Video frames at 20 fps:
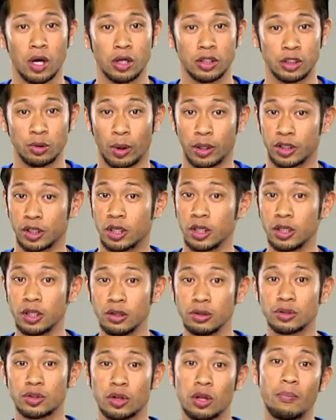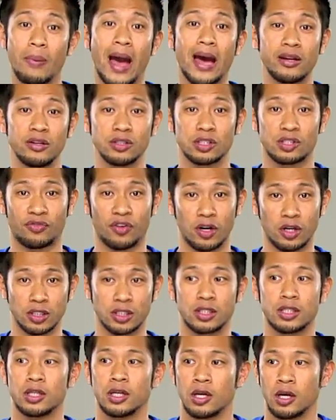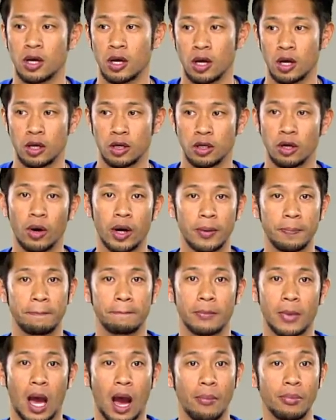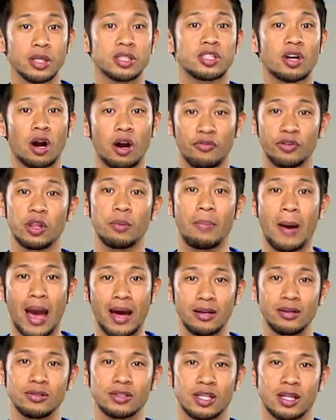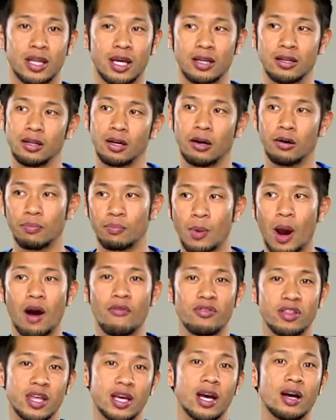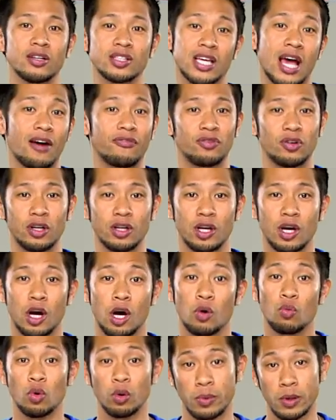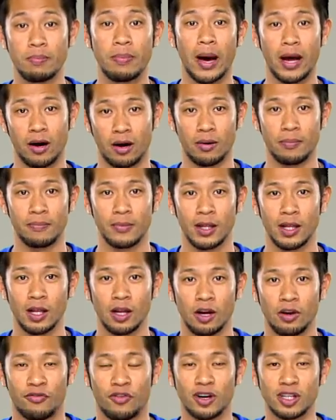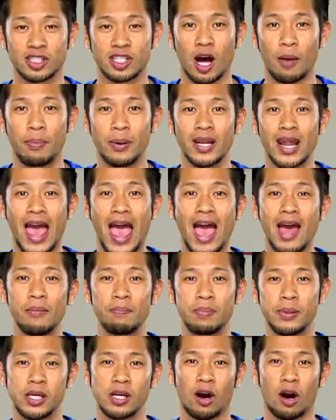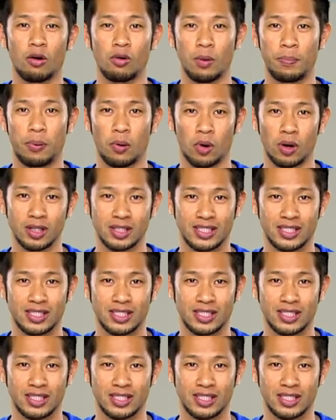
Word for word: do you want the good news or the bad news first? You know what? I'm gonna start off with the bad news and then, you know, everything else after it will be better. First up, an NPR report